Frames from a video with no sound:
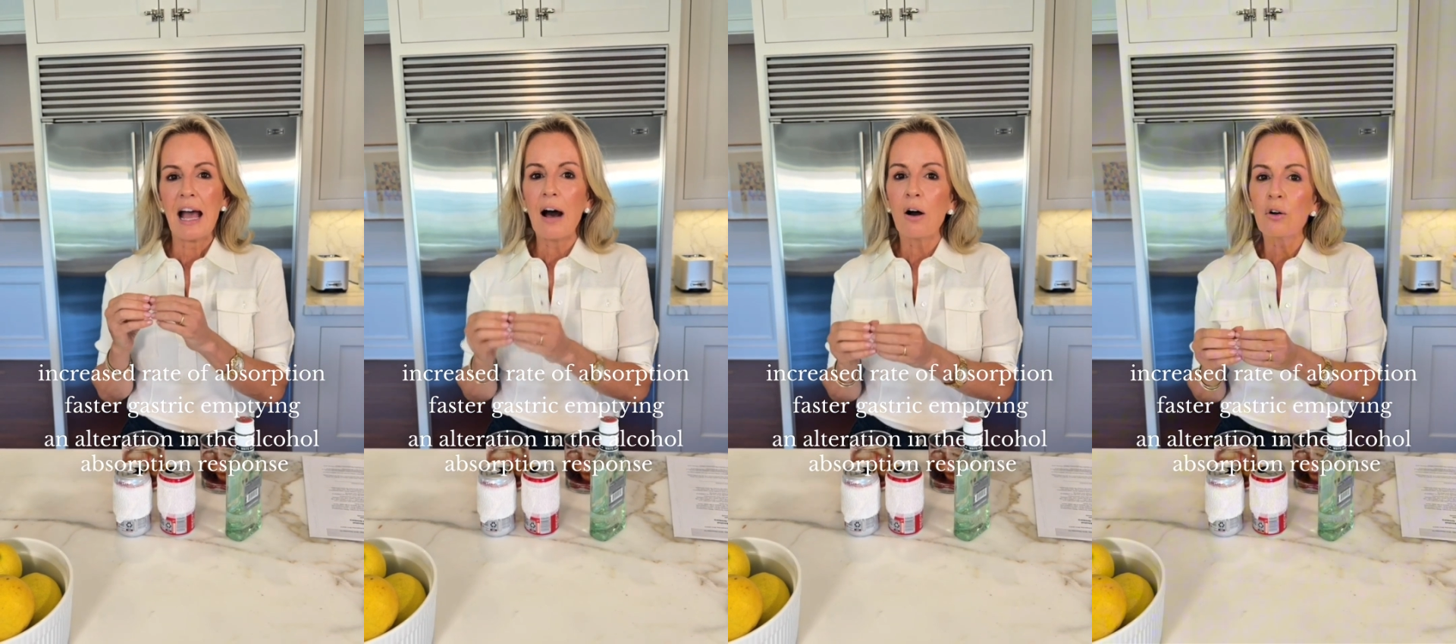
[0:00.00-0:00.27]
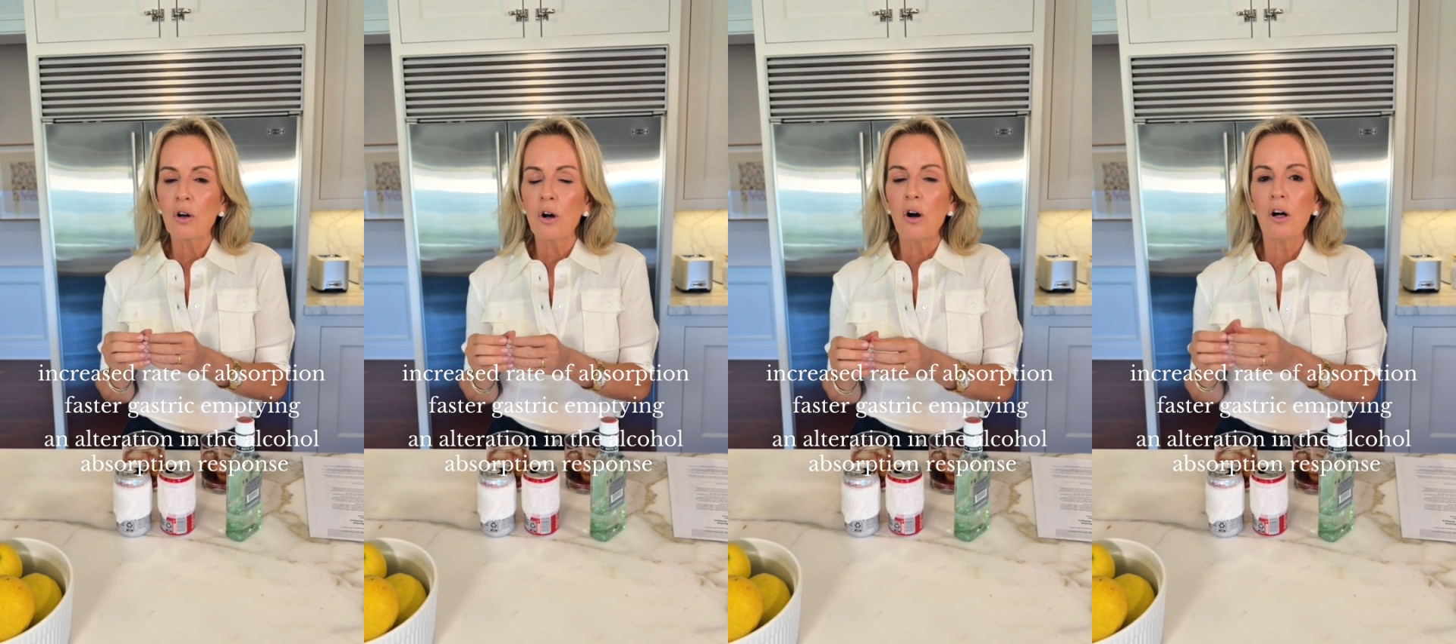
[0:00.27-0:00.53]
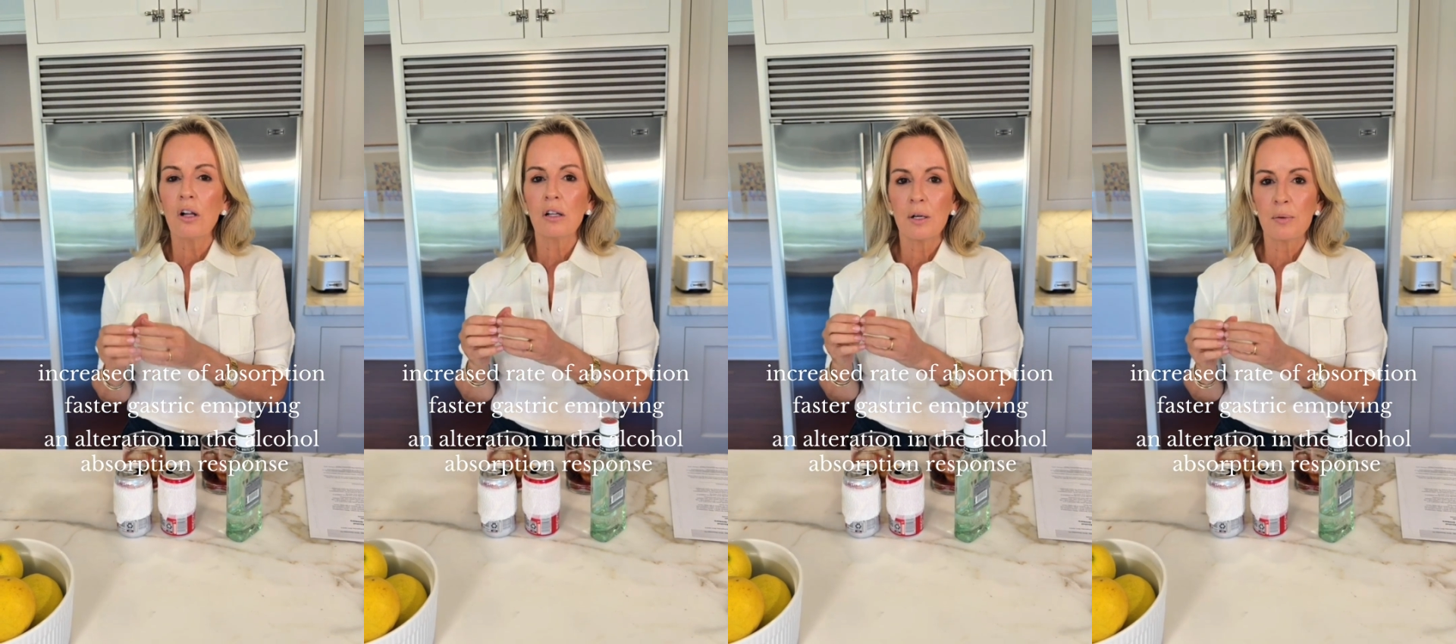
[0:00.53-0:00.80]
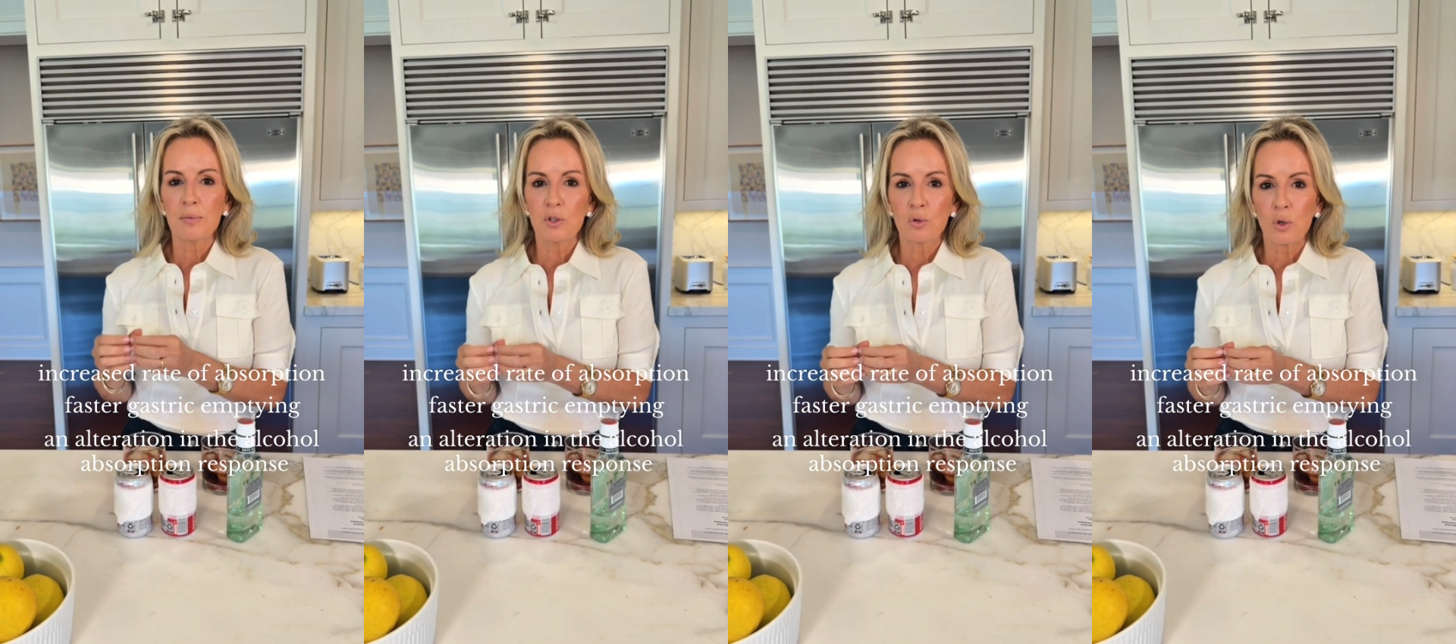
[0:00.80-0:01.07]
alcohol
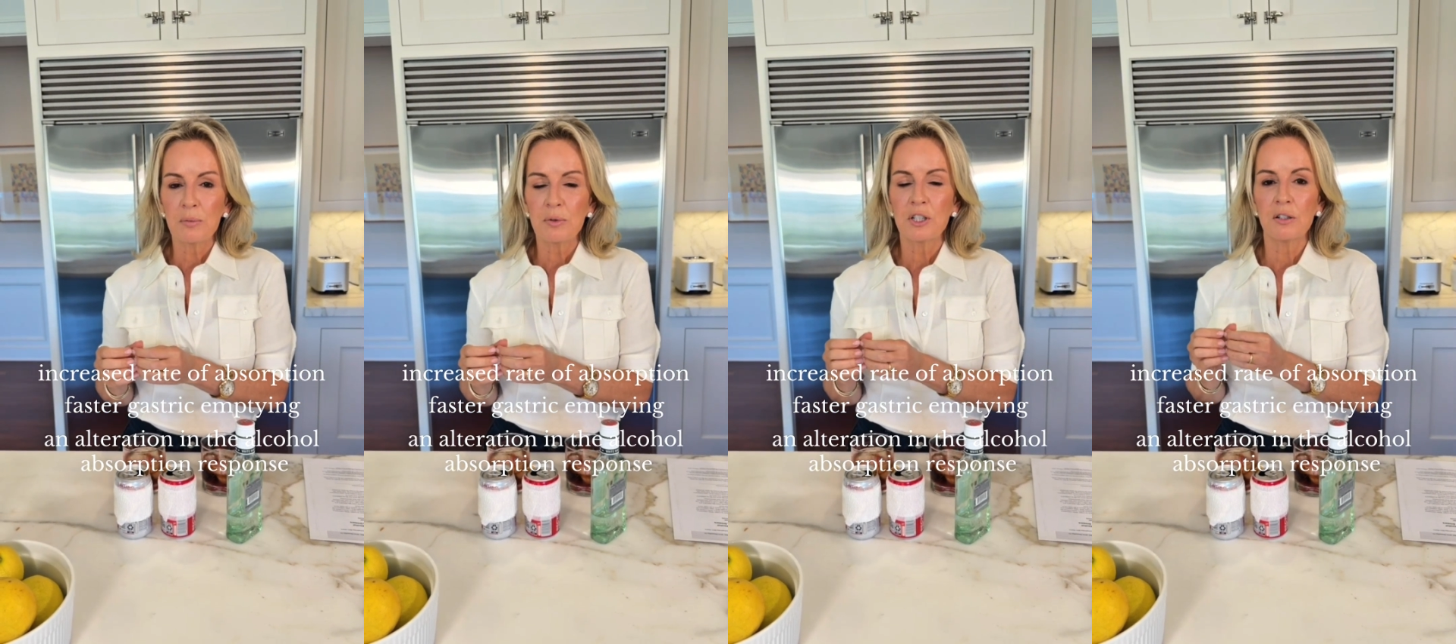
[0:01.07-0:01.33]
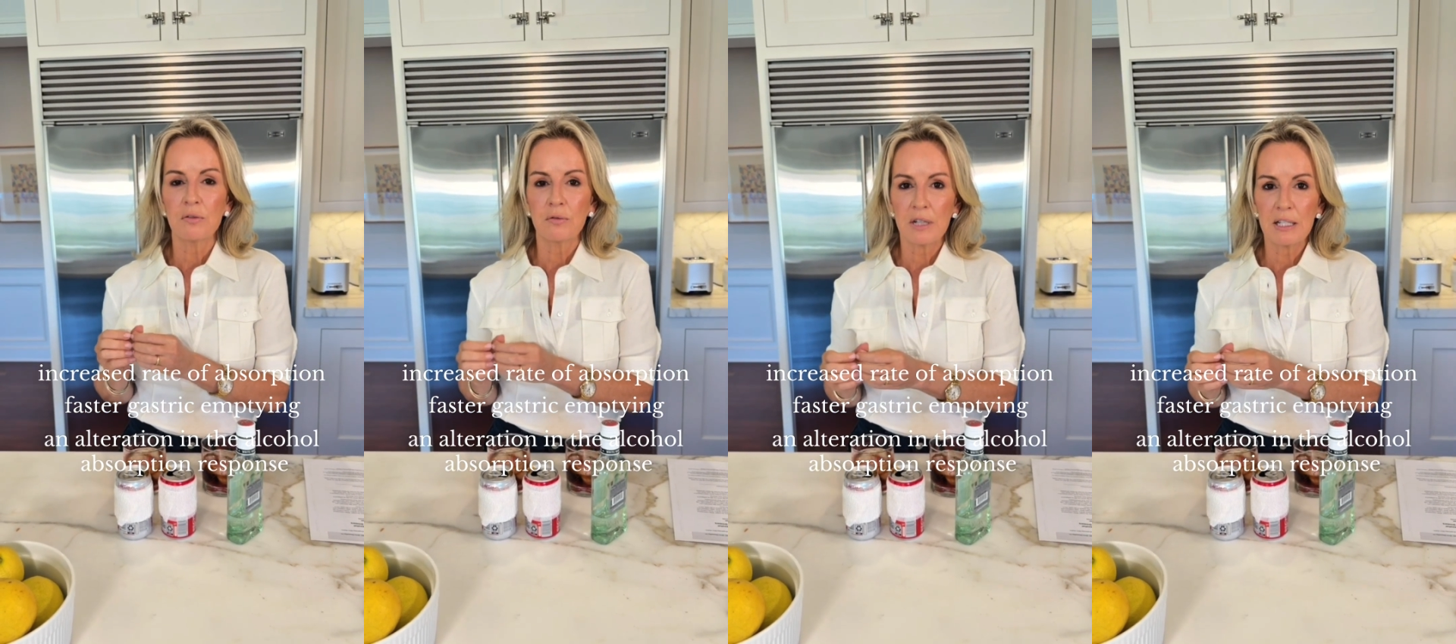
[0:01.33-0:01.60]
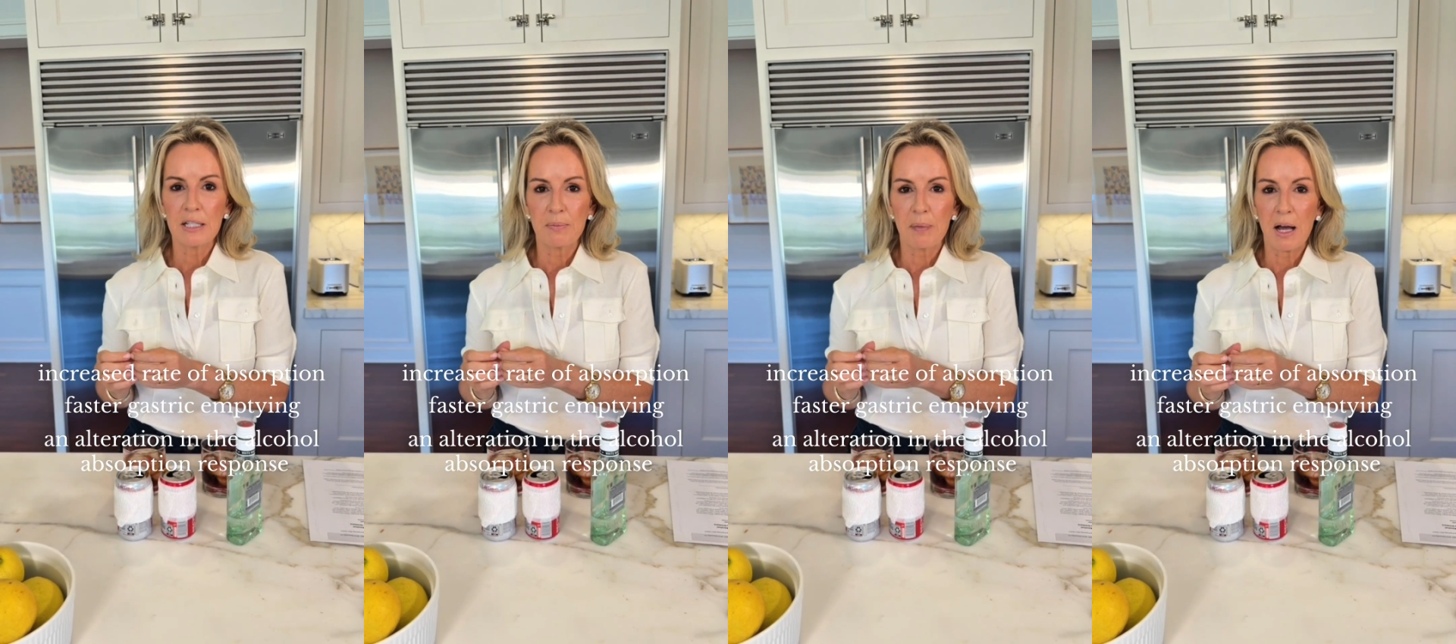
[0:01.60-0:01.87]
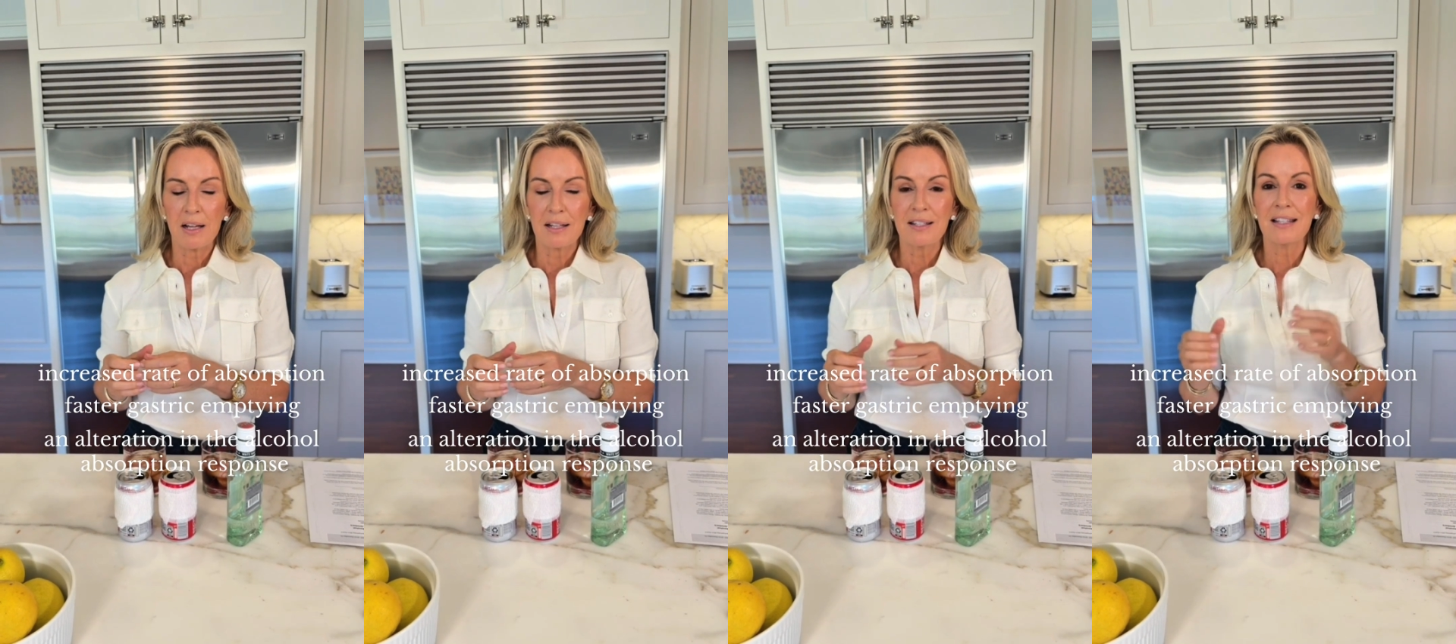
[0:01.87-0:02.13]
absorption
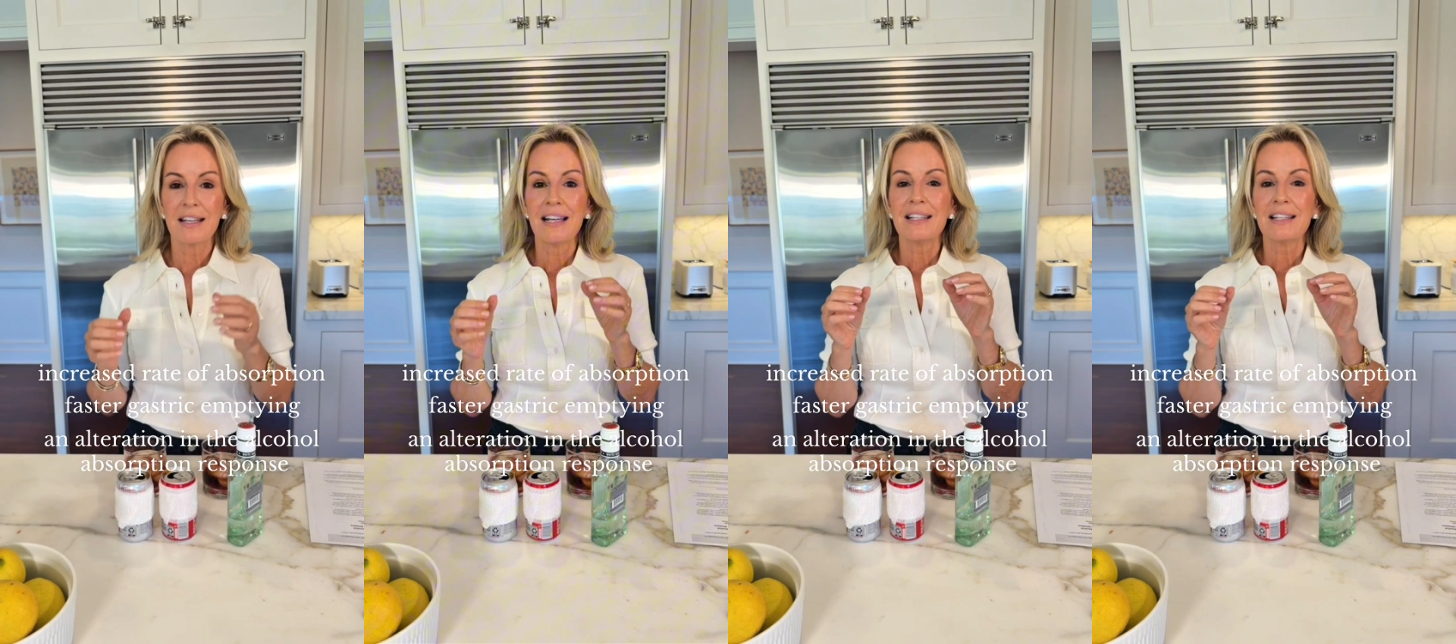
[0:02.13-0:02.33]
response